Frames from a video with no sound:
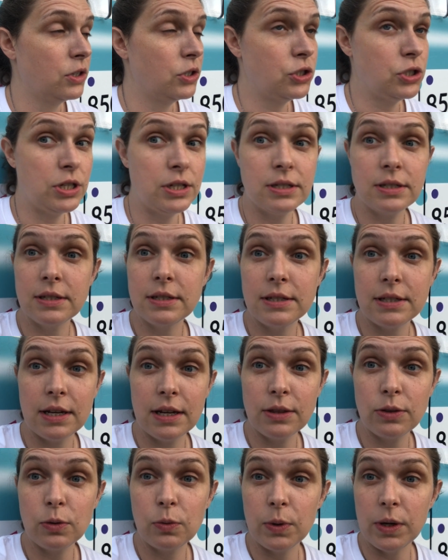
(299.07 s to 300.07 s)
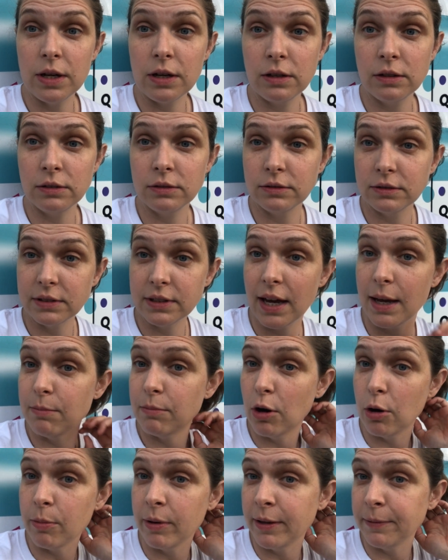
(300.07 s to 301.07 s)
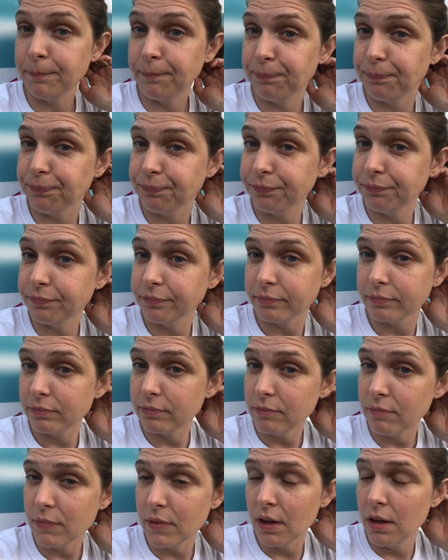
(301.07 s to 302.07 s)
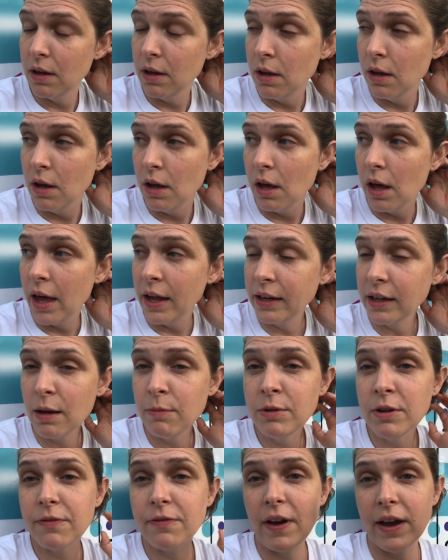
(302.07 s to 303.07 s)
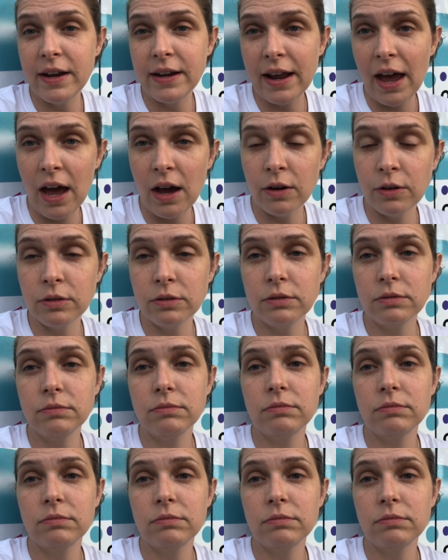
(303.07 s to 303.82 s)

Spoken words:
Jesus, take the wheel type moment. And come to find out